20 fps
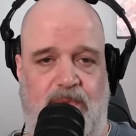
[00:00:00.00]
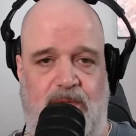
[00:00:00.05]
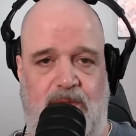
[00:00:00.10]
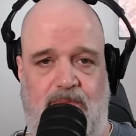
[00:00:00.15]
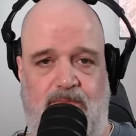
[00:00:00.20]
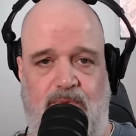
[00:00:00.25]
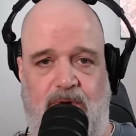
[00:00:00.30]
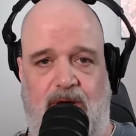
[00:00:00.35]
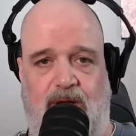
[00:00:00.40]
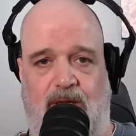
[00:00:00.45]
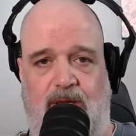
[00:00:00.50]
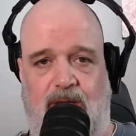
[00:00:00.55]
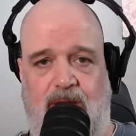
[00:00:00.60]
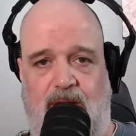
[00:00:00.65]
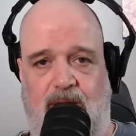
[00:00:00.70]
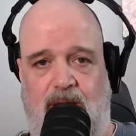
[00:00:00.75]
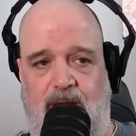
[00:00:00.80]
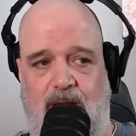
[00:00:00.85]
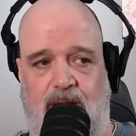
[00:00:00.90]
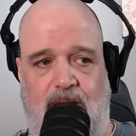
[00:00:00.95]
bring
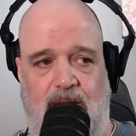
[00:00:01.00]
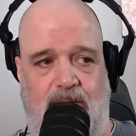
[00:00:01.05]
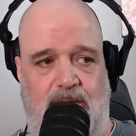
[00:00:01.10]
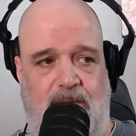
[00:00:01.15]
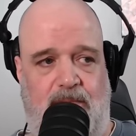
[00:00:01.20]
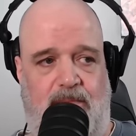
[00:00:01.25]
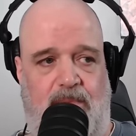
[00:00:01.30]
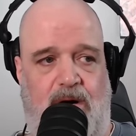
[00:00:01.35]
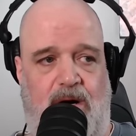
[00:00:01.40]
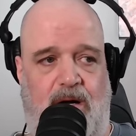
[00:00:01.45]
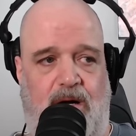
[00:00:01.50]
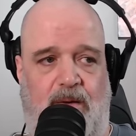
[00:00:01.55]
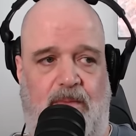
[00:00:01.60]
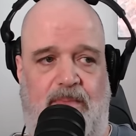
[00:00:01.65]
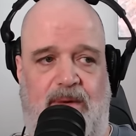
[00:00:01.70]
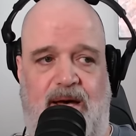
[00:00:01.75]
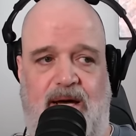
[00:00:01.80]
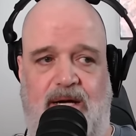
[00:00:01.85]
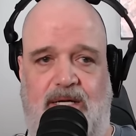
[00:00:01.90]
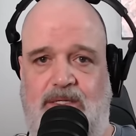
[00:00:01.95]
the model
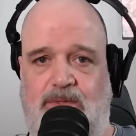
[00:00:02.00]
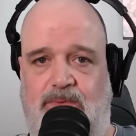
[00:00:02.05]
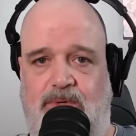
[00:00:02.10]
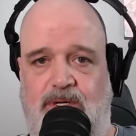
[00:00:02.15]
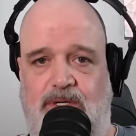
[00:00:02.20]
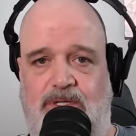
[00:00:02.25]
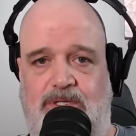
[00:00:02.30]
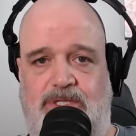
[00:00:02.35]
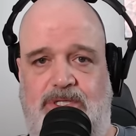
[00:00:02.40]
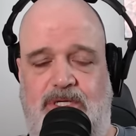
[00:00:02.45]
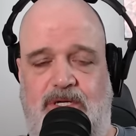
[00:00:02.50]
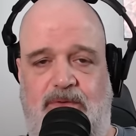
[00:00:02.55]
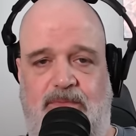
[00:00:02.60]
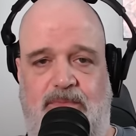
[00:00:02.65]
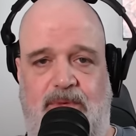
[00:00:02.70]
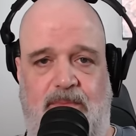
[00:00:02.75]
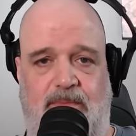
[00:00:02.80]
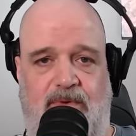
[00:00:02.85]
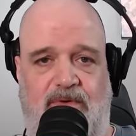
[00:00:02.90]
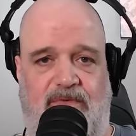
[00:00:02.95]
back to where it should have
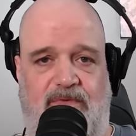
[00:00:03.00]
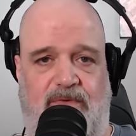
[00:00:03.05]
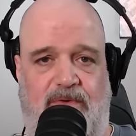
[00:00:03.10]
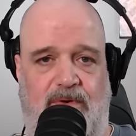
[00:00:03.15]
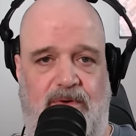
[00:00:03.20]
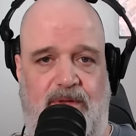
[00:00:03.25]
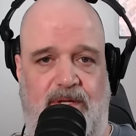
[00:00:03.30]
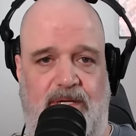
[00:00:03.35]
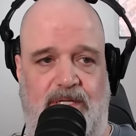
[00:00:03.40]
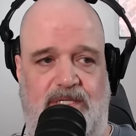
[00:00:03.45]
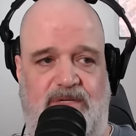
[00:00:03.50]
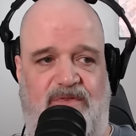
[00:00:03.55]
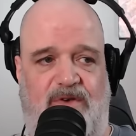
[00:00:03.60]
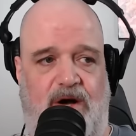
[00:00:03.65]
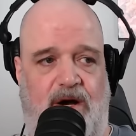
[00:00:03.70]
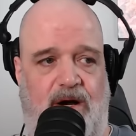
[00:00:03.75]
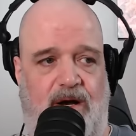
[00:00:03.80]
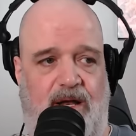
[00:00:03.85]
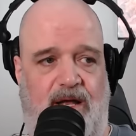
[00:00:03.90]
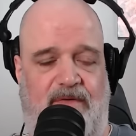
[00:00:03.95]
been before this
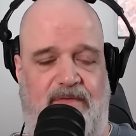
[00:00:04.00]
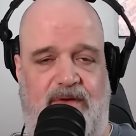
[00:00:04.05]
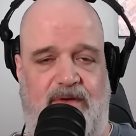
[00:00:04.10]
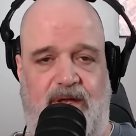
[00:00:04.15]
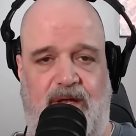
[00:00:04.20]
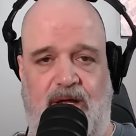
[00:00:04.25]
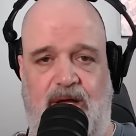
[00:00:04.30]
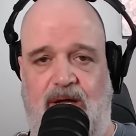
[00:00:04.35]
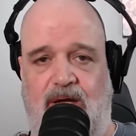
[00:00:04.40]
far left